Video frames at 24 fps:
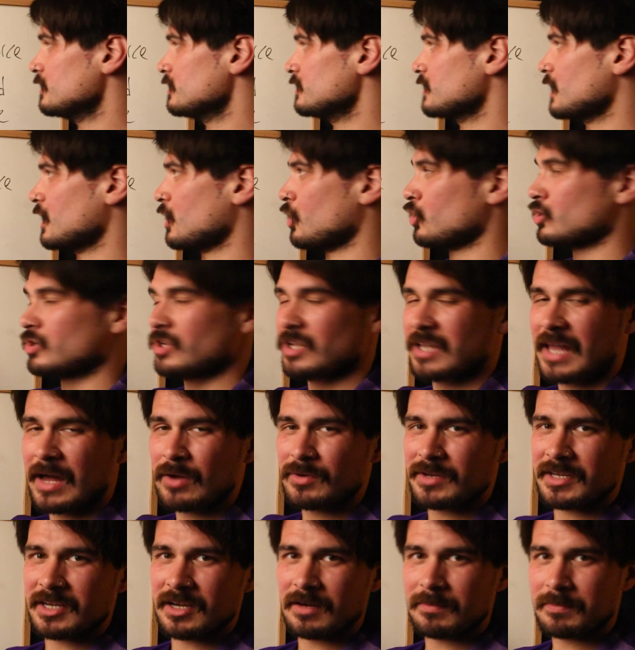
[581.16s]
that are
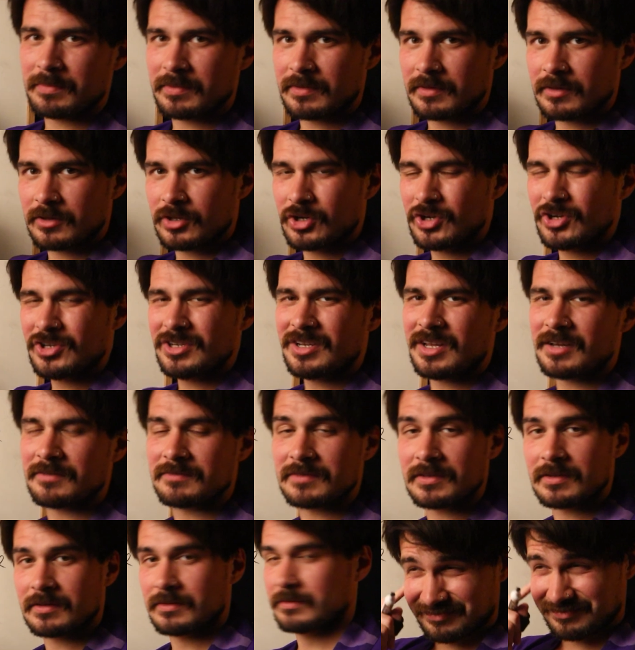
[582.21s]
clouding up the good
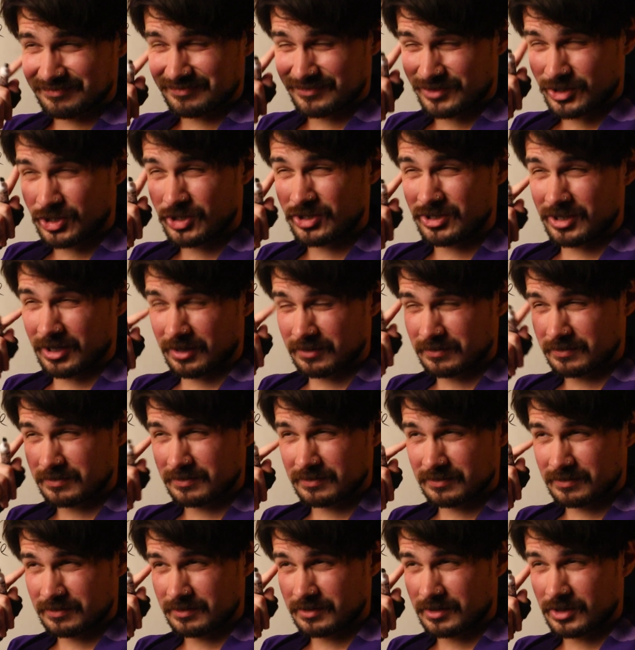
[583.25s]
enough, the good enough,
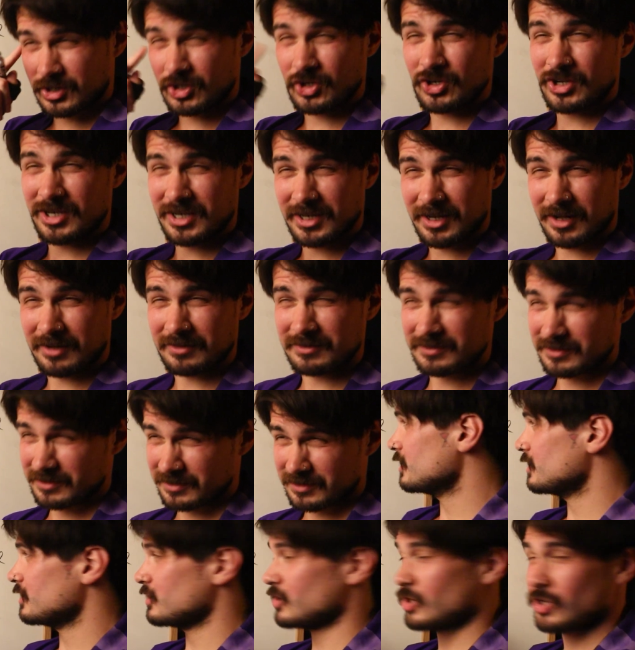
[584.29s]
the good enough,
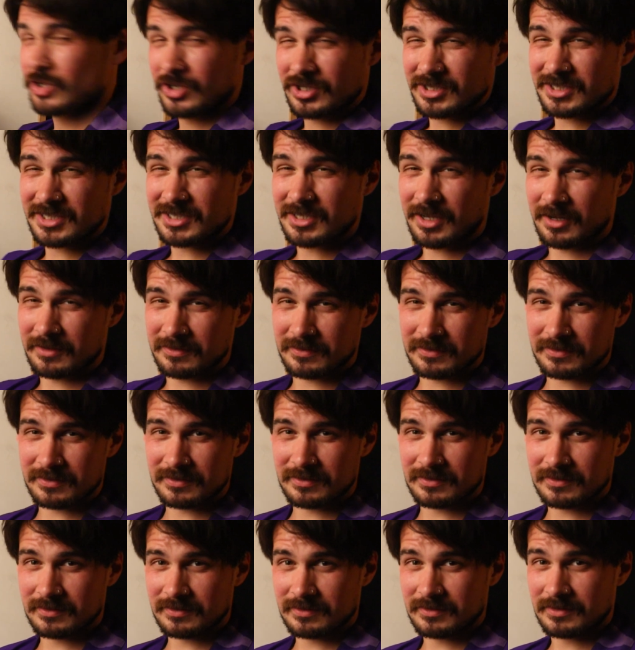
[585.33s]
the good stuff
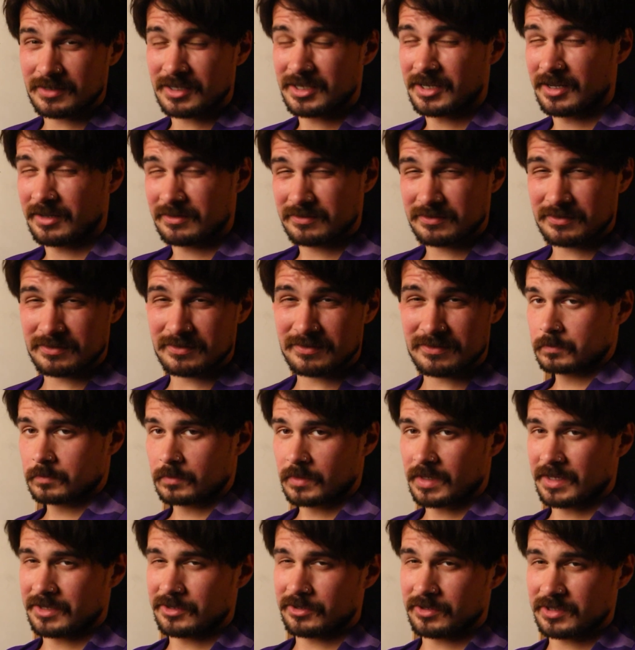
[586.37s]
enough.
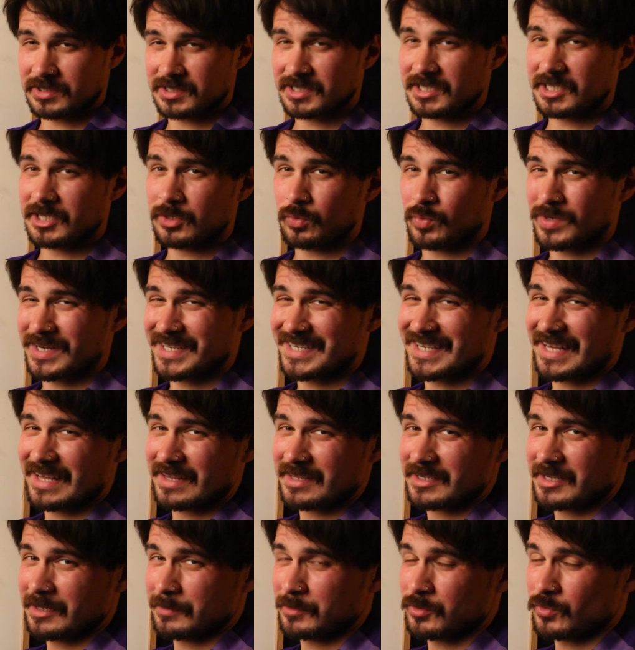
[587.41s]
And you can see what a
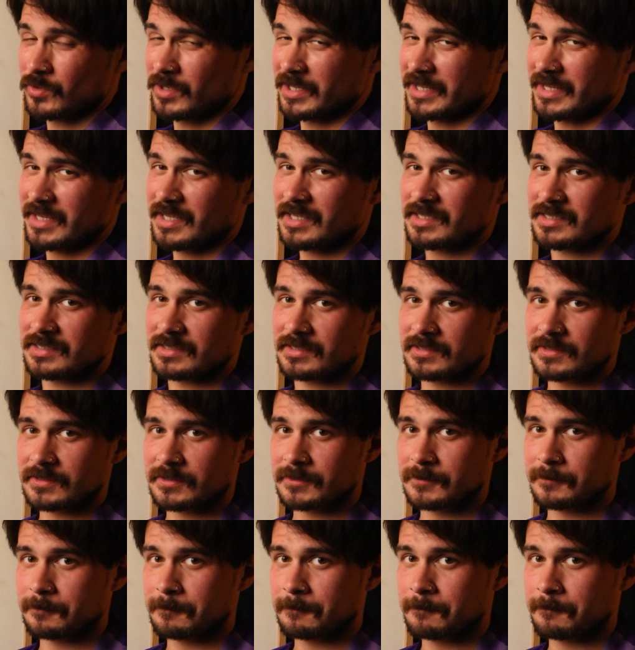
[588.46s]
death demon really is.